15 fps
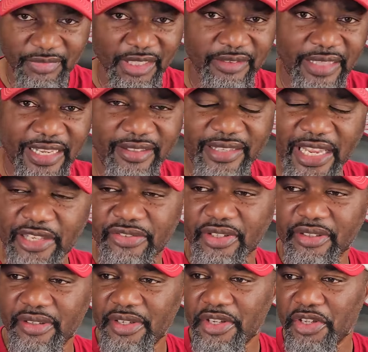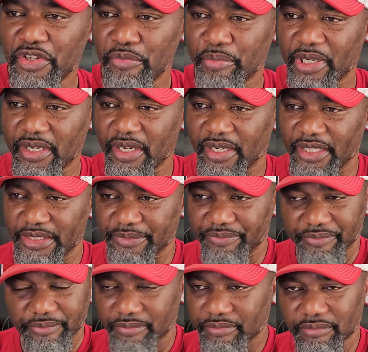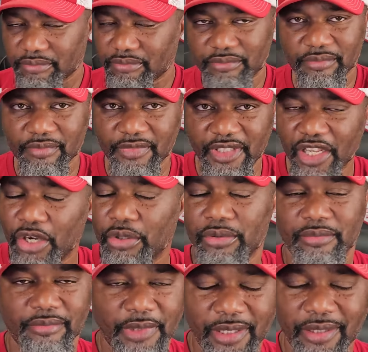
They decent, but uh, no,